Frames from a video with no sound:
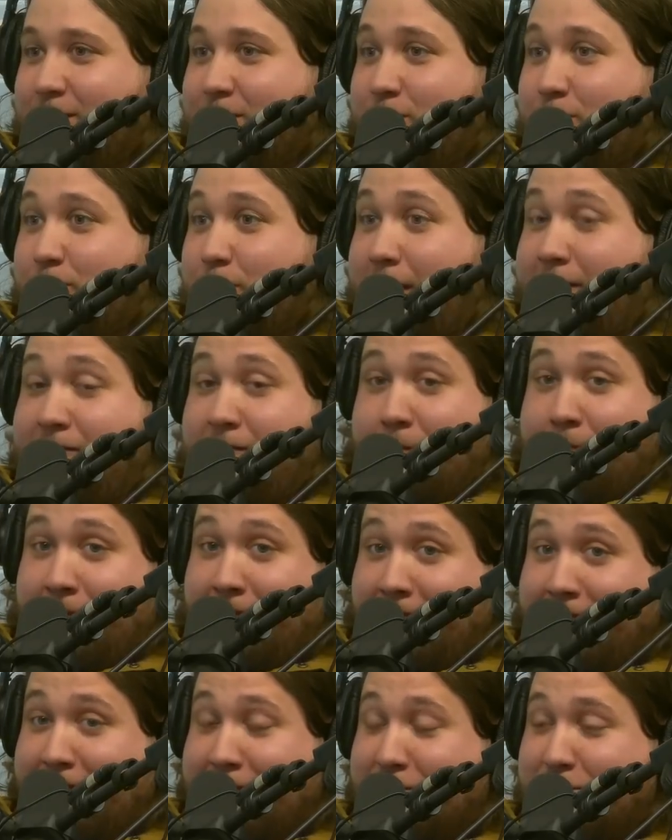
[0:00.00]
Do I have the
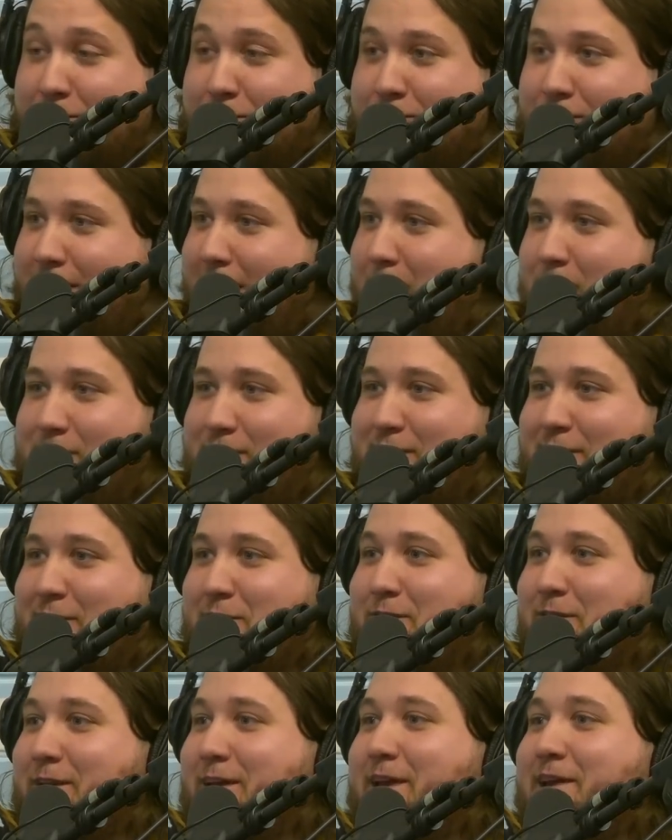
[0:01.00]
ability to?
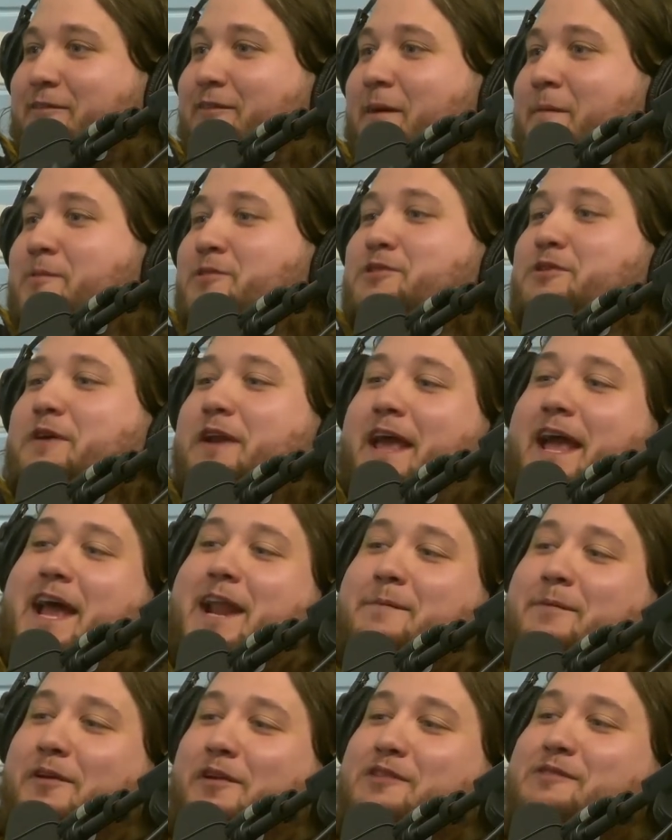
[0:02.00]
Absolutely. If well, I'm doing
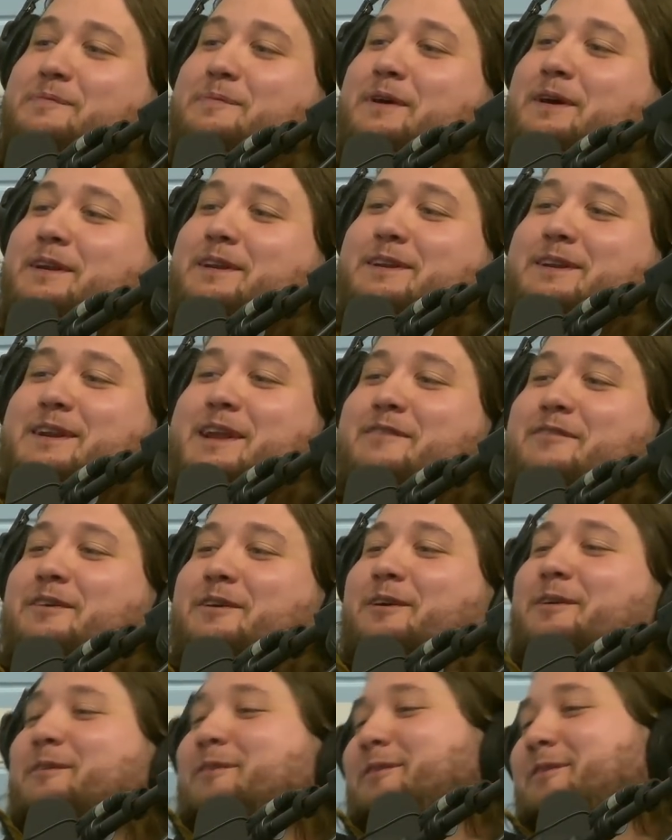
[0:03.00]
animals, but you
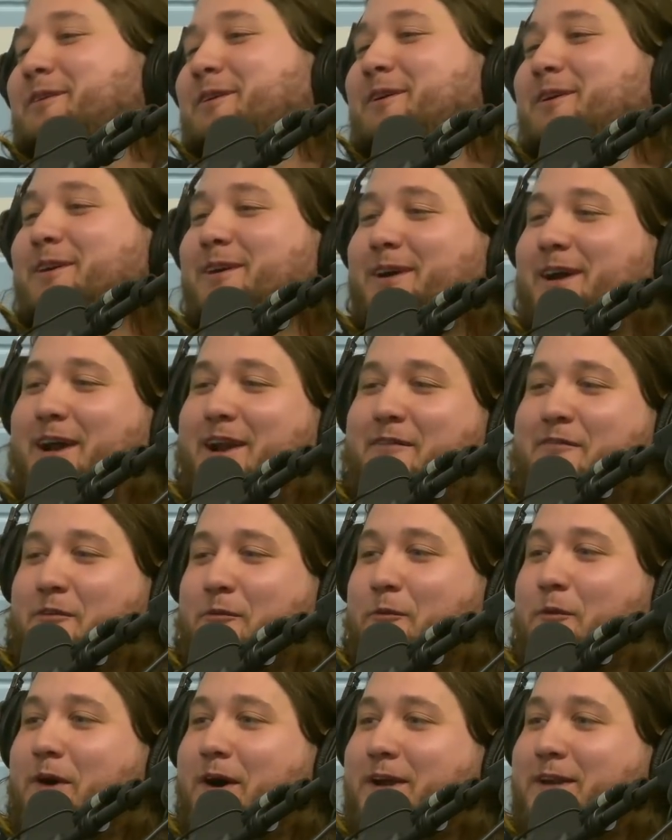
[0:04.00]
never, I never
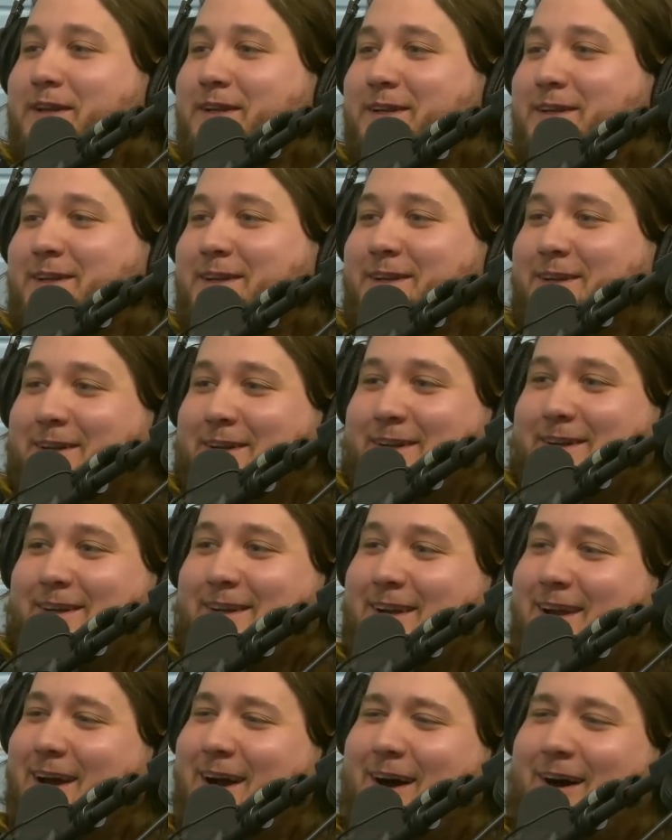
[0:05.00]
would.
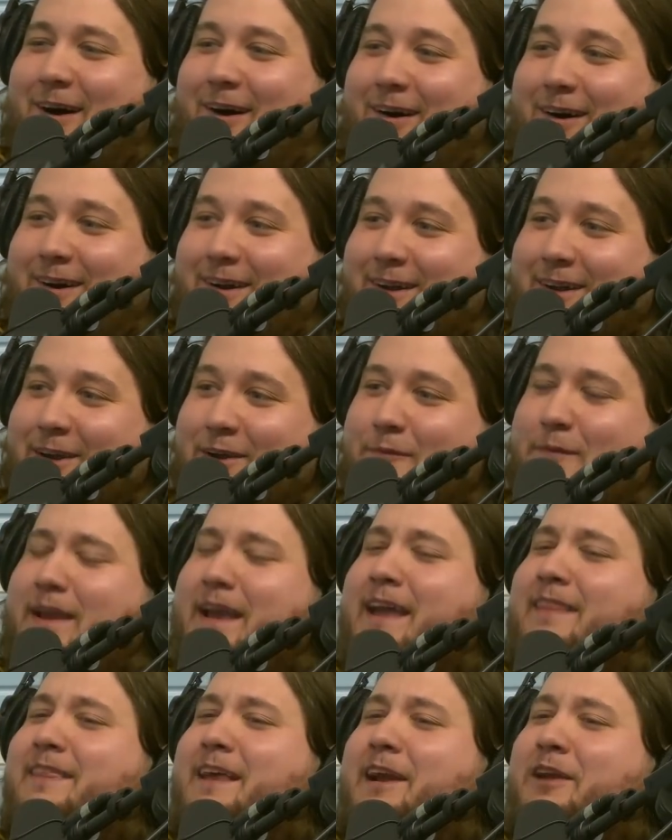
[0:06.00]
No. Oh, well,
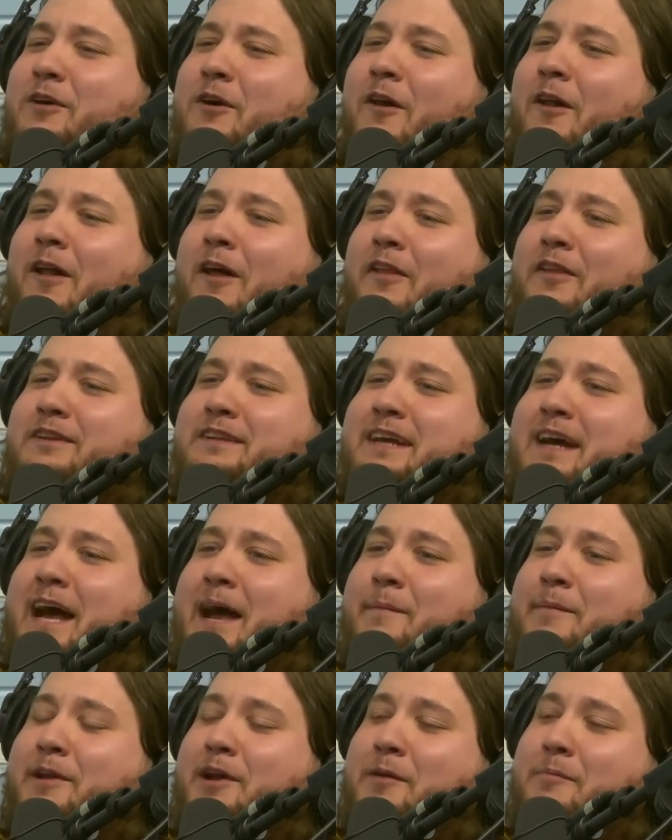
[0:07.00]
we get that call all the
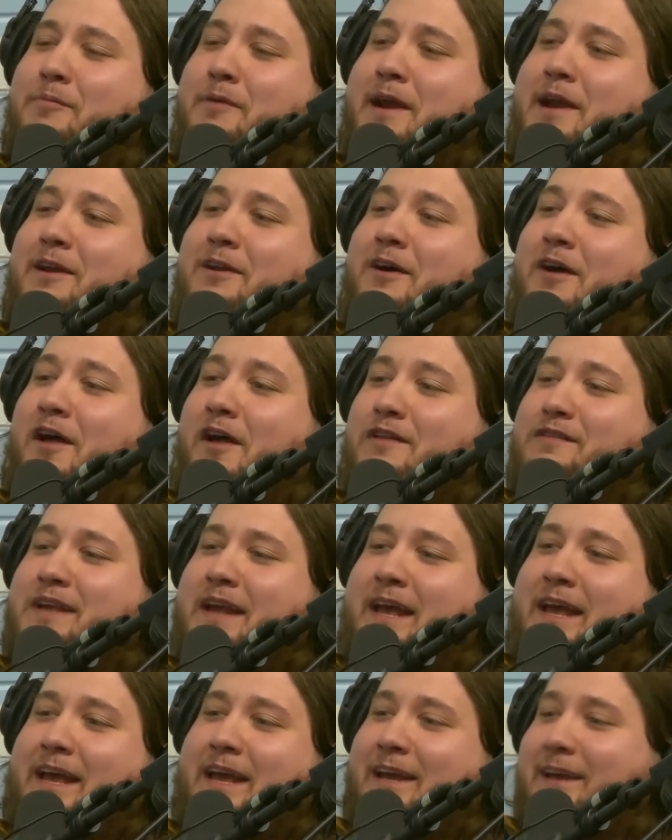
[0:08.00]
time. You know, prank calls.
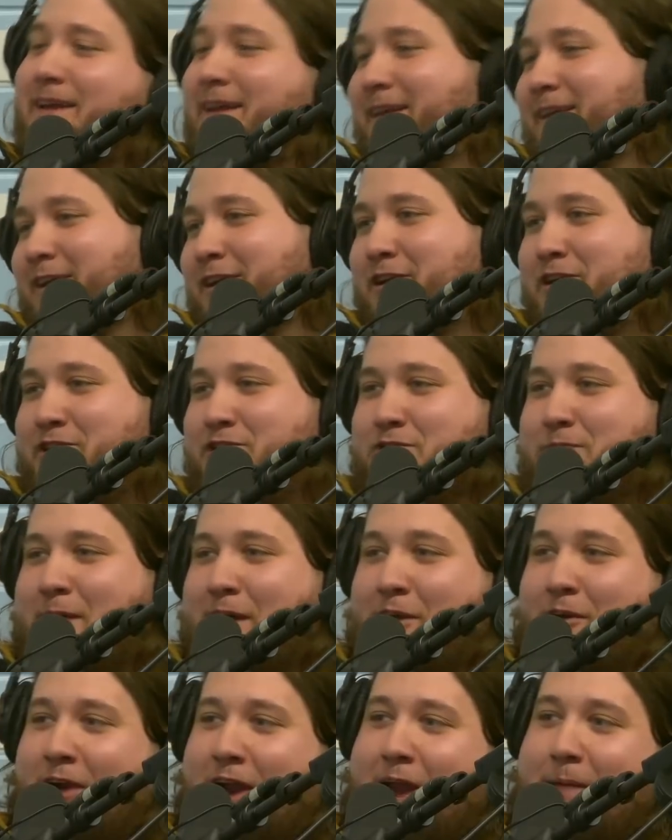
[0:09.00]
Hey, could you do
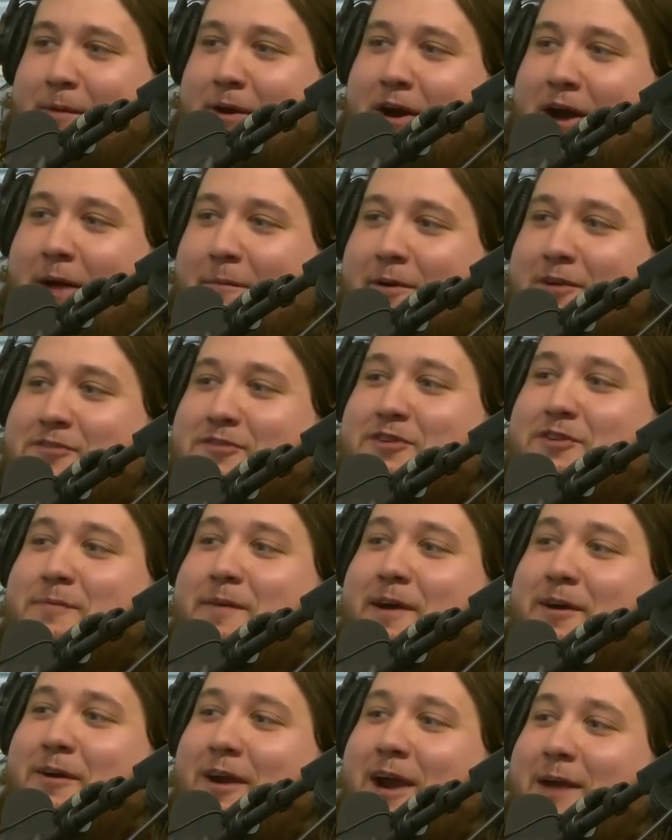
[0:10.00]
my grandma? How much you do
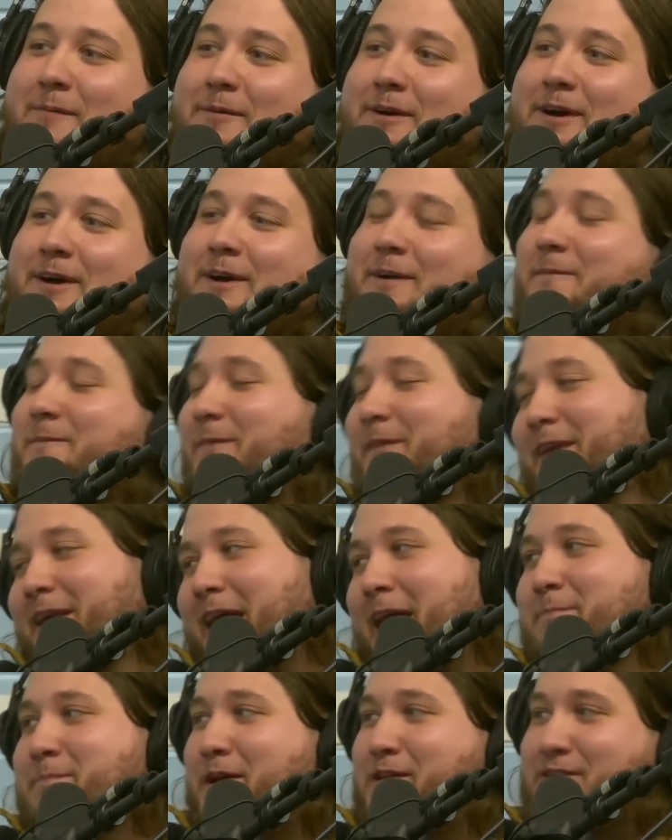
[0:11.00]
my grandma?
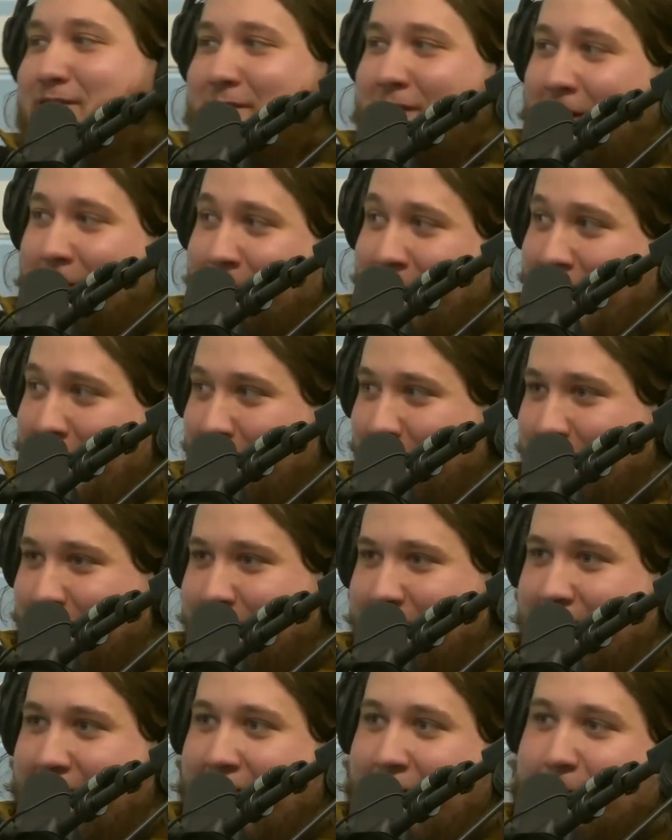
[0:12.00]
I mess around back with him.
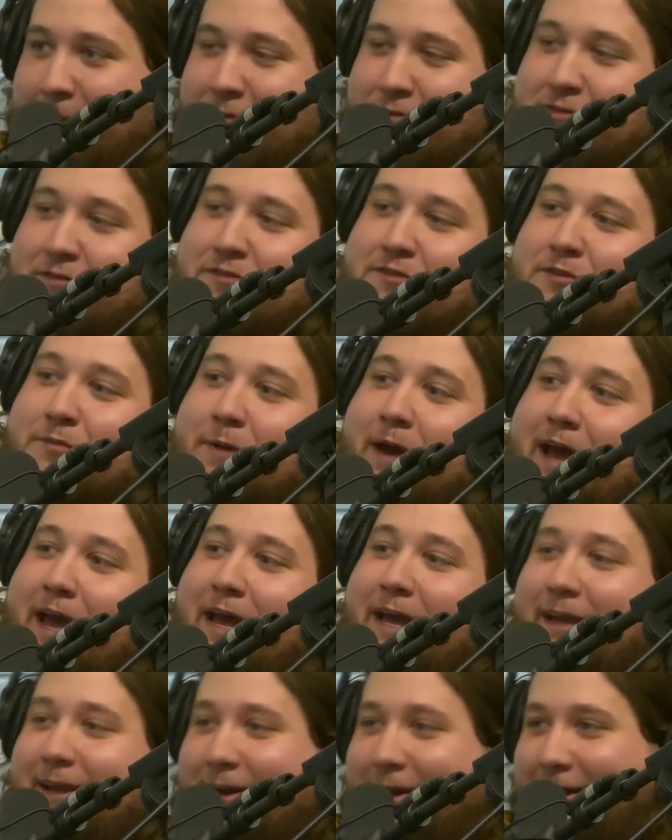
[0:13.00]
Yeah, how much does she
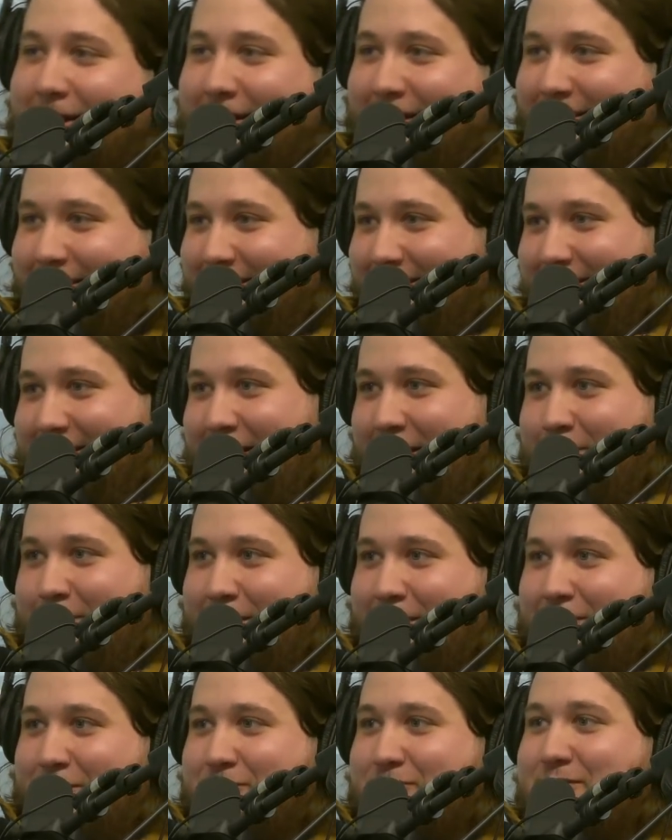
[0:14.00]
weigh? You know, yeah. how
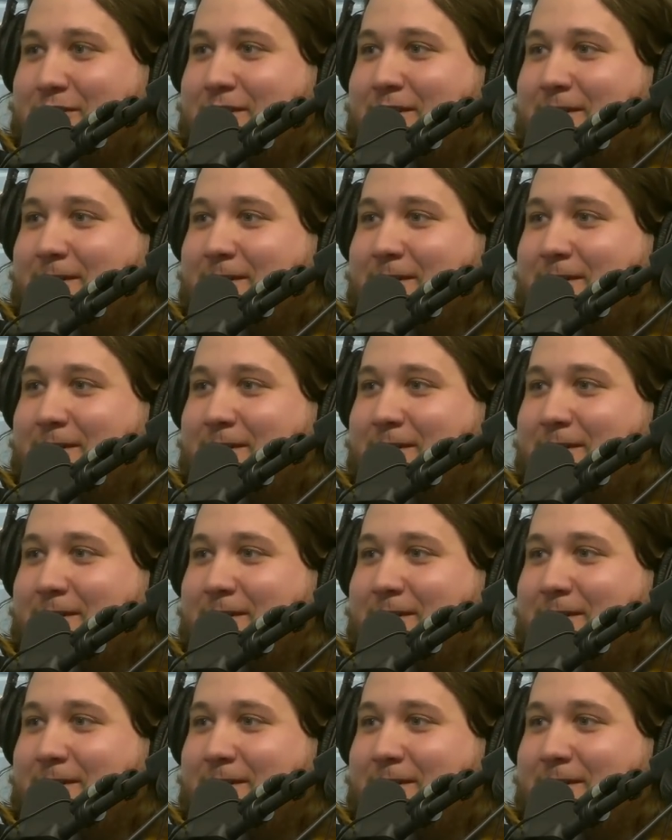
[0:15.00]
big is she?